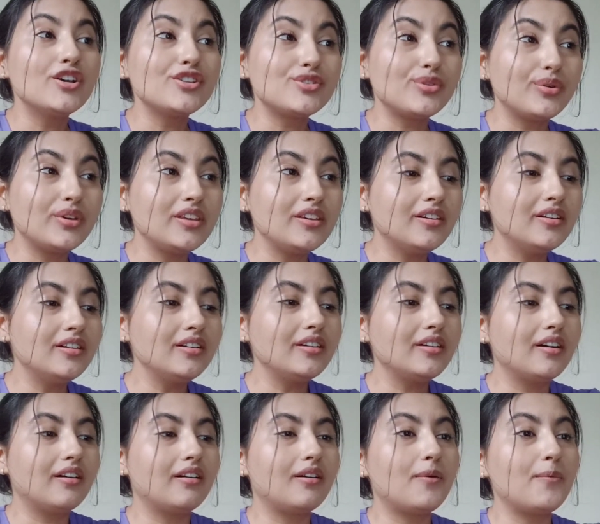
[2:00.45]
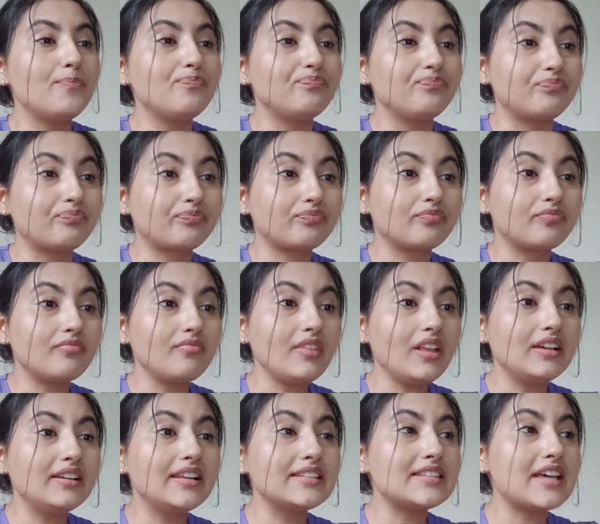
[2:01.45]
So here,
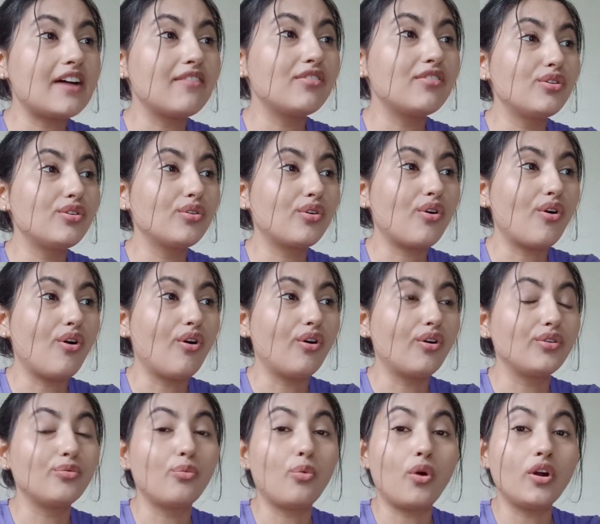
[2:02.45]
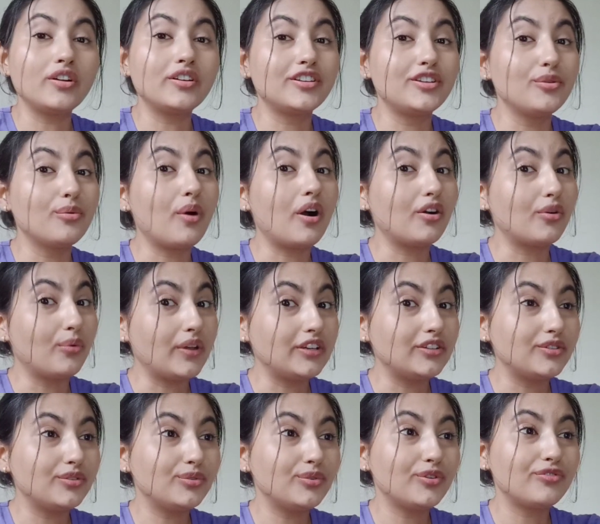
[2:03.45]
let's look on what you are
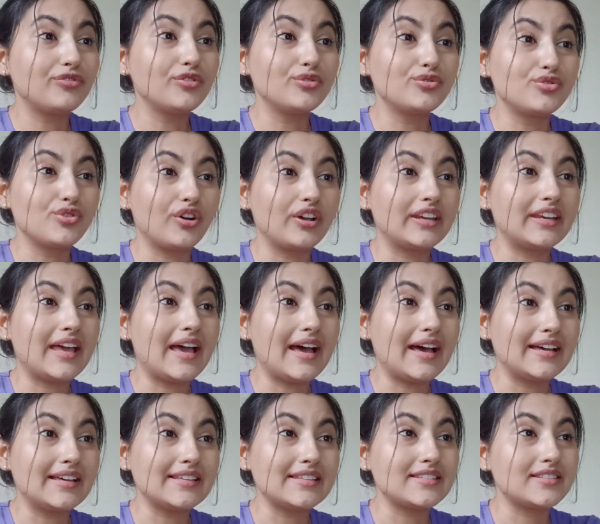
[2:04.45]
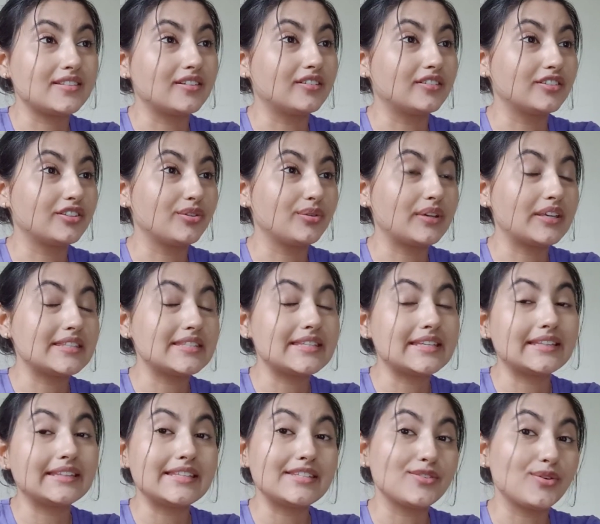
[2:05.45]
going to do if you join as, you can
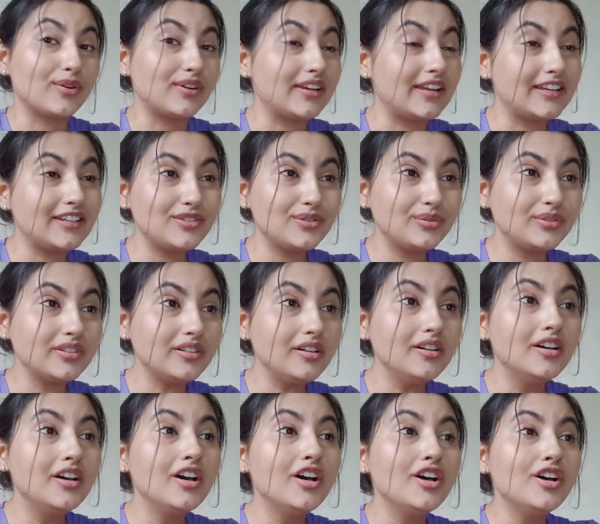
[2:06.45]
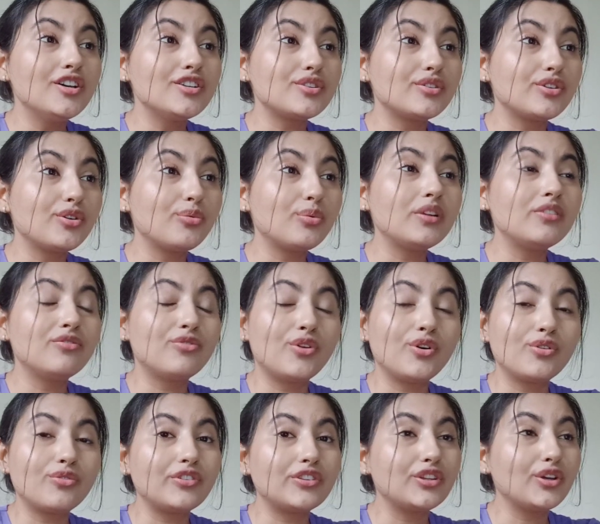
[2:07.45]
say, this online tutor. So you will
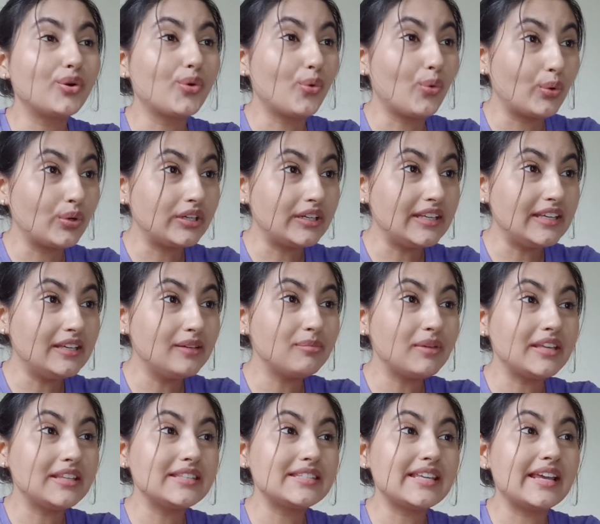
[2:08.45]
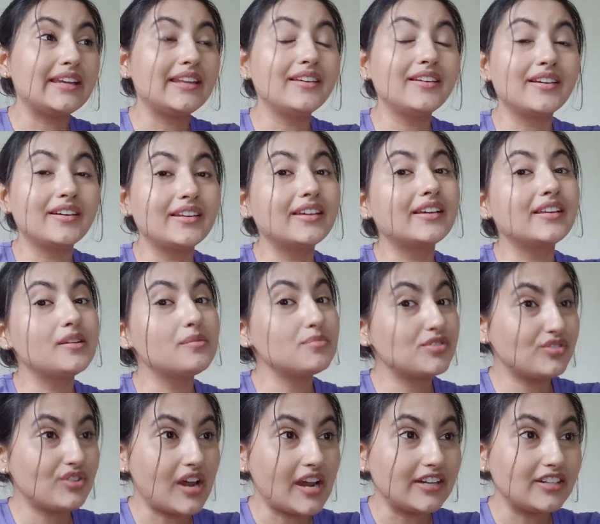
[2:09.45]
work with the core team in setting
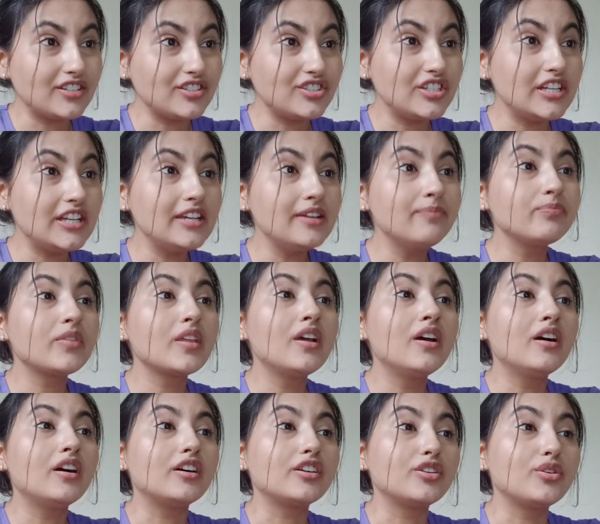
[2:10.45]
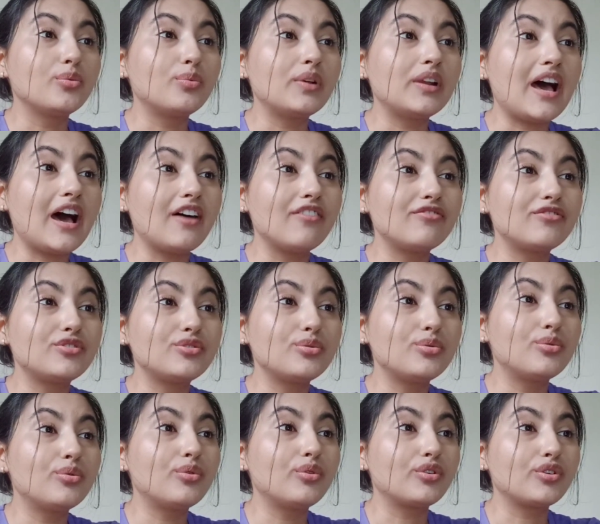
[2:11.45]
curriculum strategy. You will have
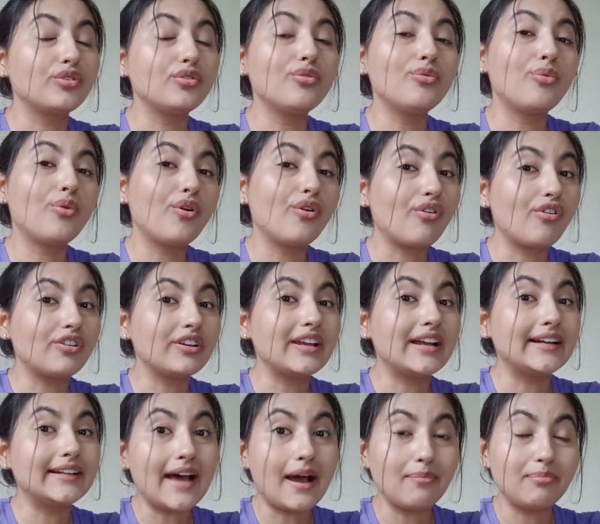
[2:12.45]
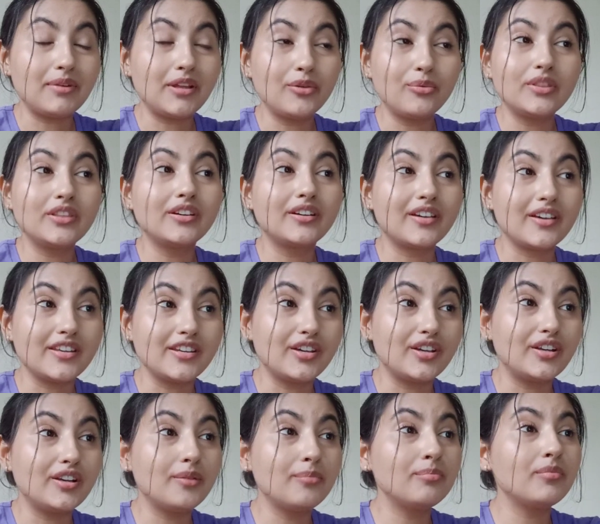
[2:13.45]
to, you know, work on adapting with the
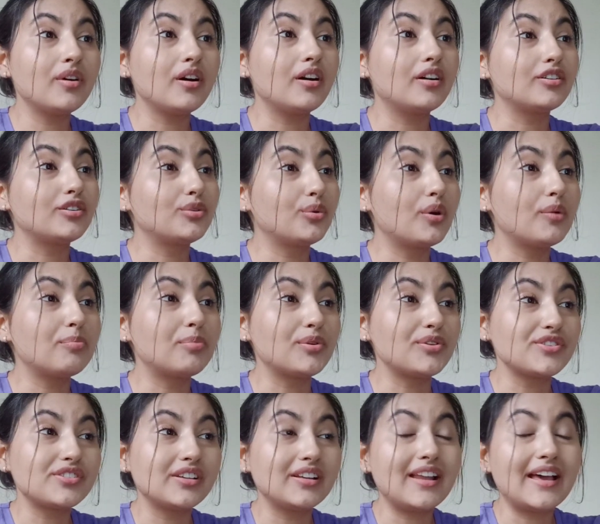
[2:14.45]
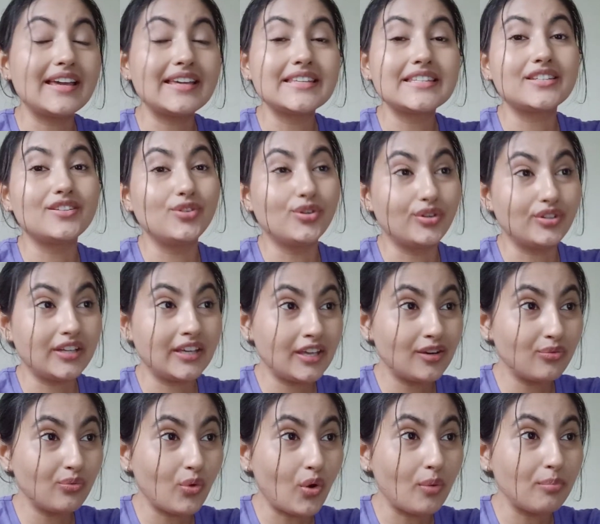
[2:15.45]
curriculum to a personalized
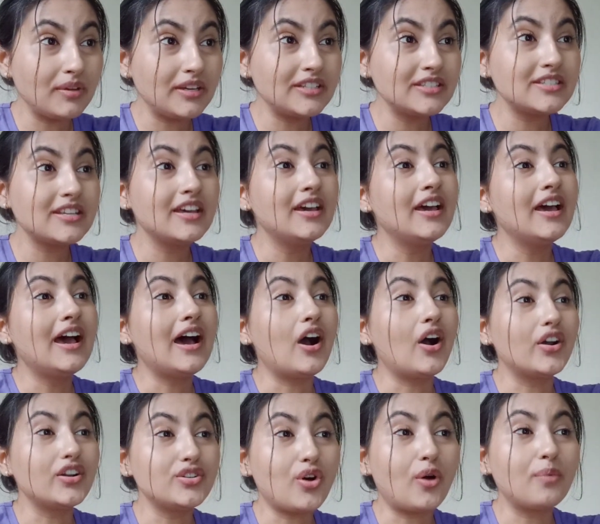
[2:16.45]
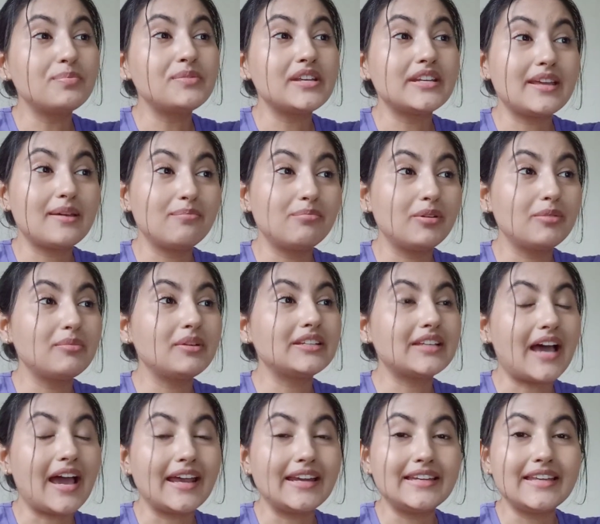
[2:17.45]
learning environment, adopt and
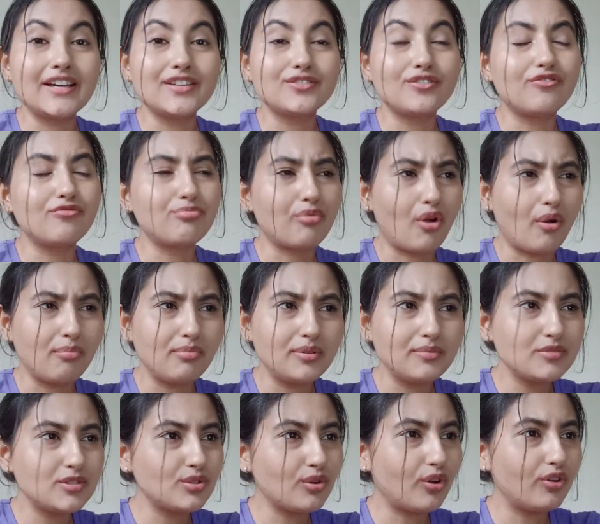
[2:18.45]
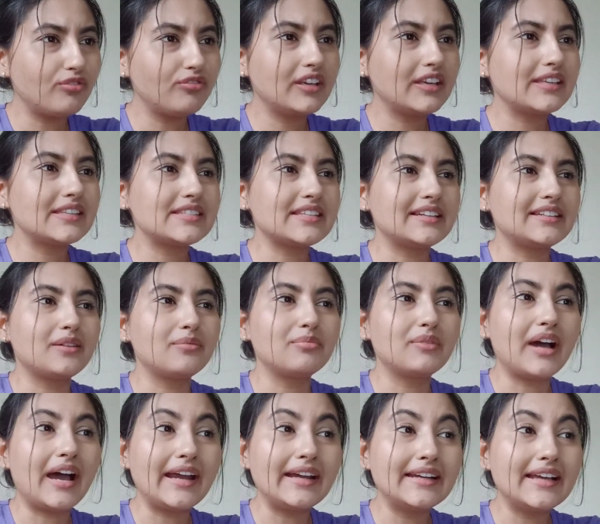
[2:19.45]
implement ideas of problem solving, set up
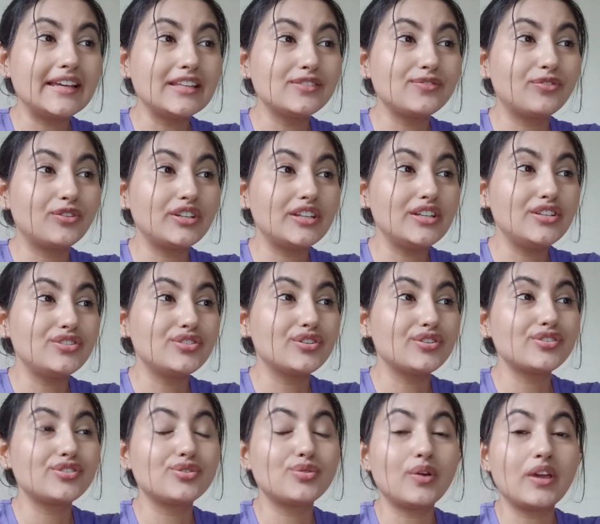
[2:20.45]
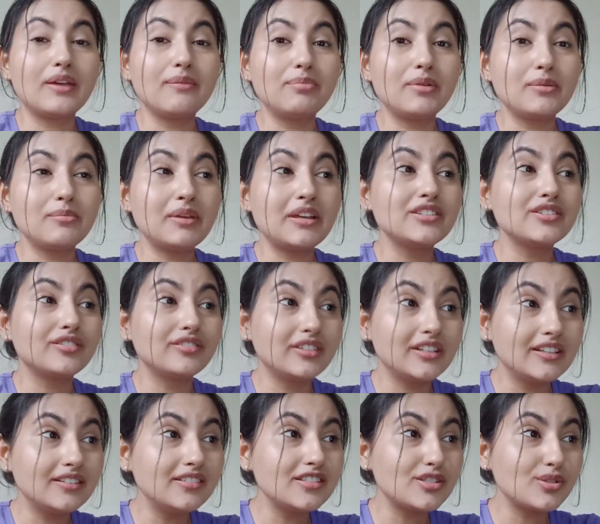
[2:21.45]
guidelines for teachers to implement
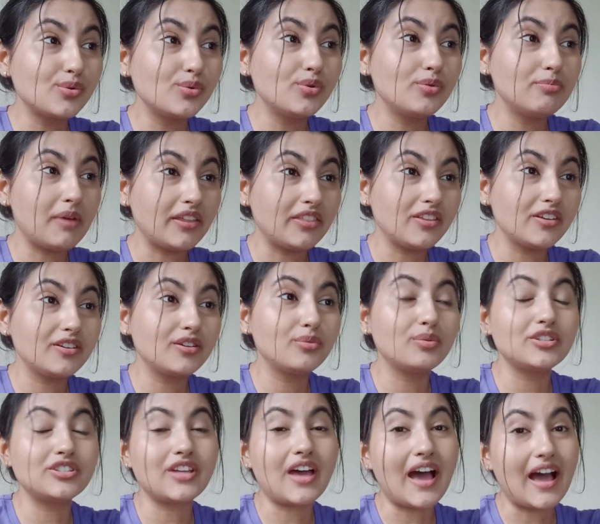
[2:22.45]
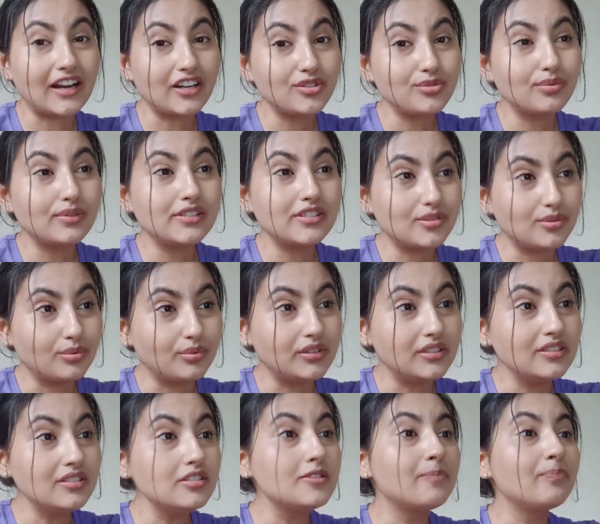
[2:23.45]
real school method with actual
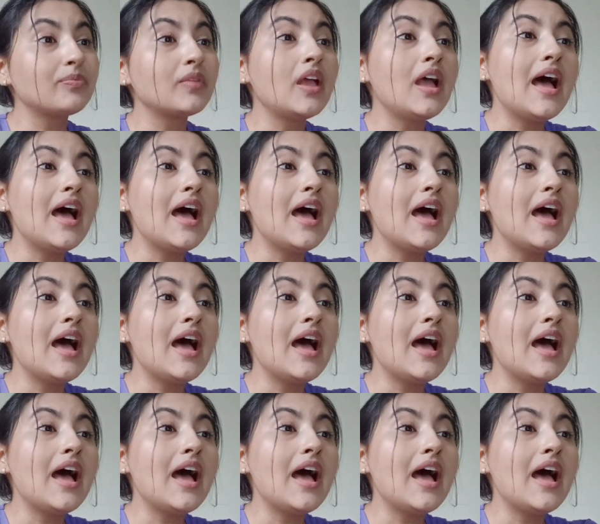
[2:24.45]
students,